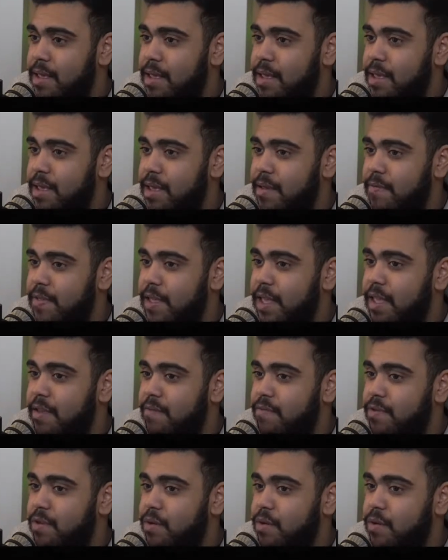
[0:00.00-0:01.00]
If they give
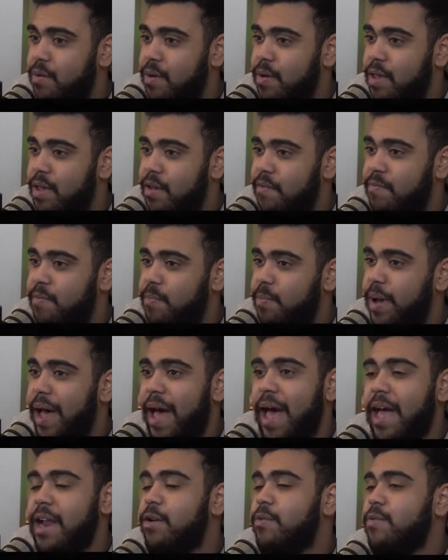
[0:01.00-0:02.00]
you, but
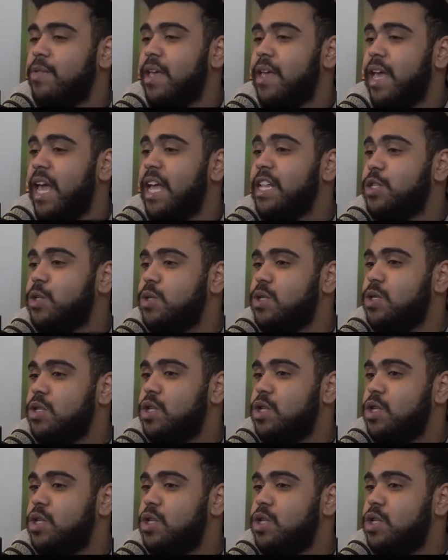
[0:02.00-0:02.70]
I don't think it's.